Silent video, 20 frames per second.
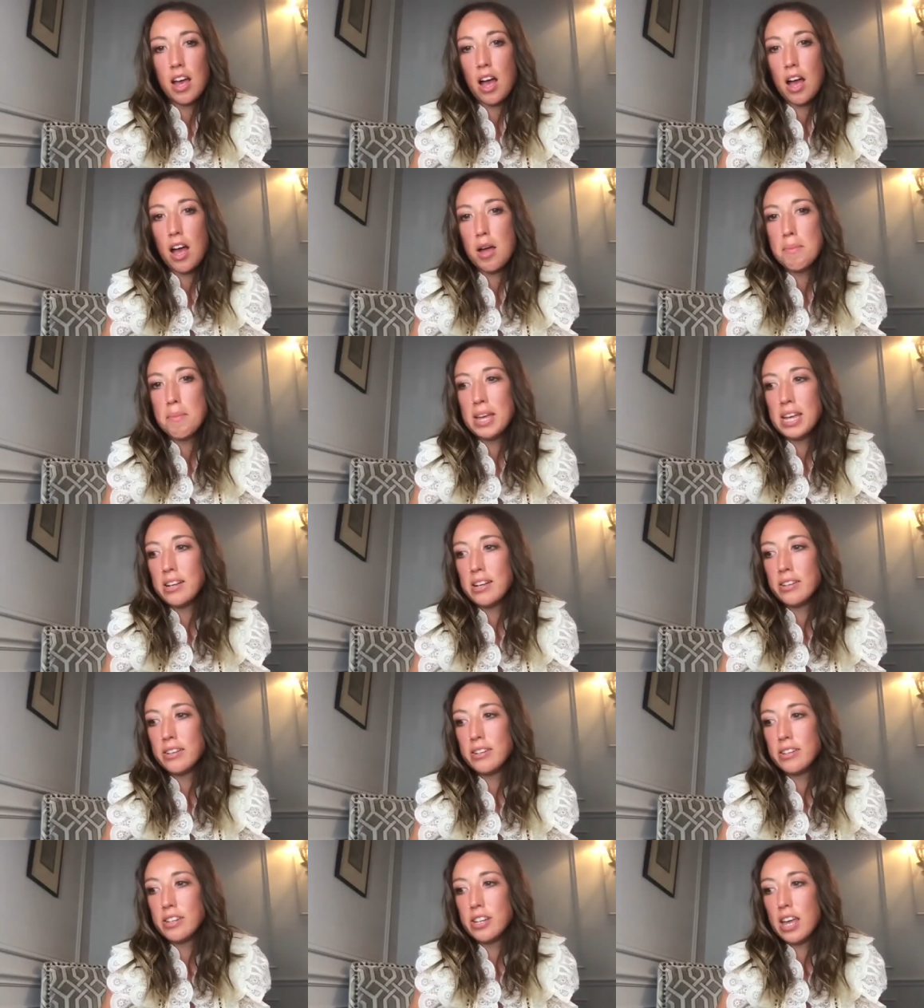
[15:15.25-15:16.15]
I
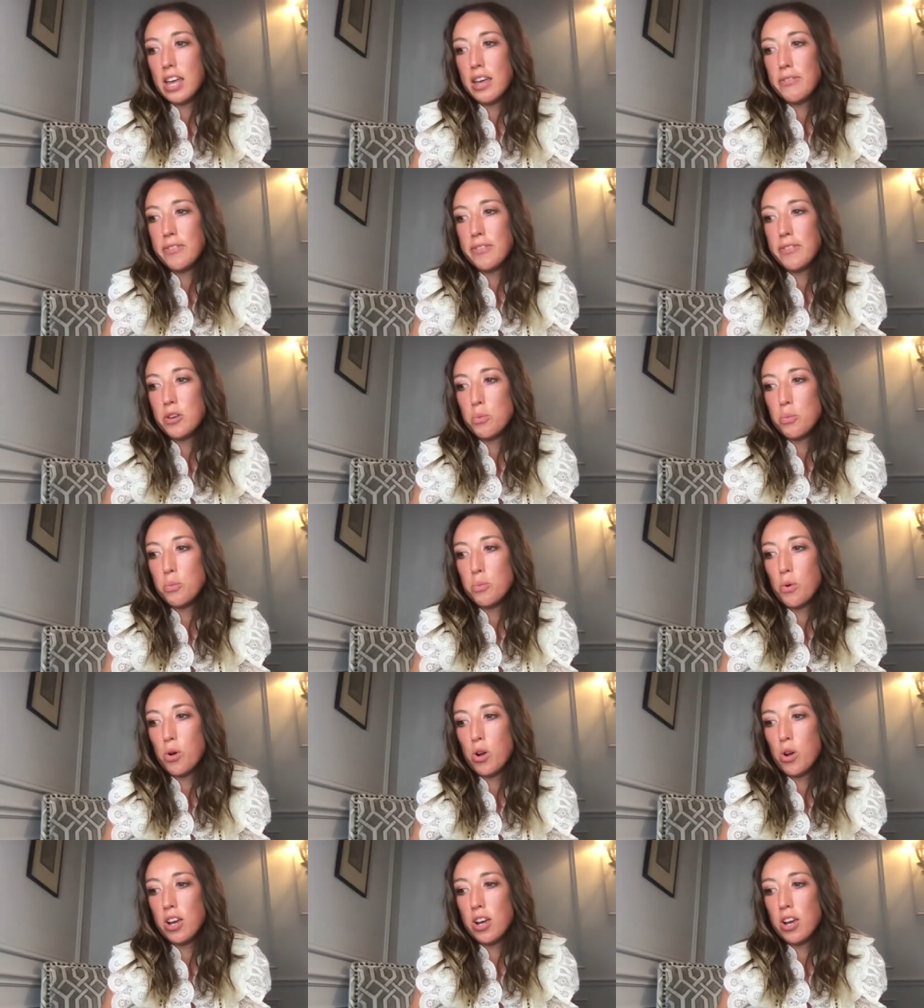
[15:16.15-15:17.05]
mean, if you
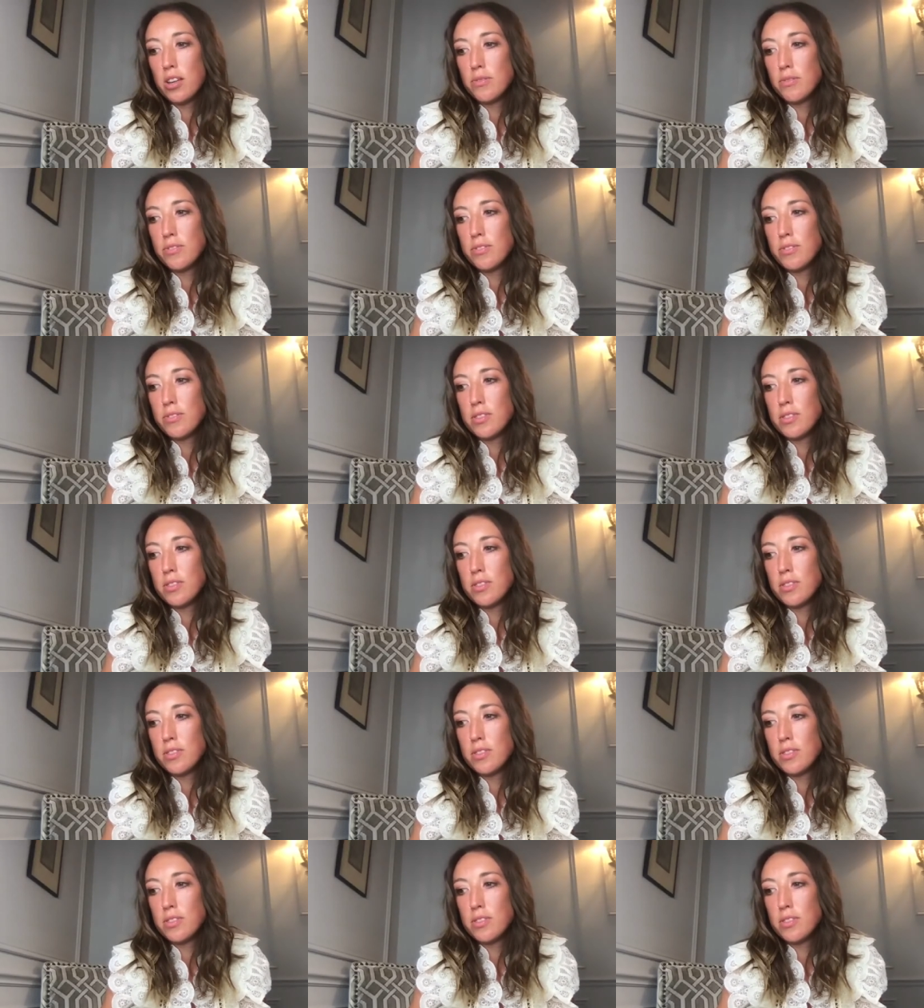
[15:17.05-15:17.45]
want to,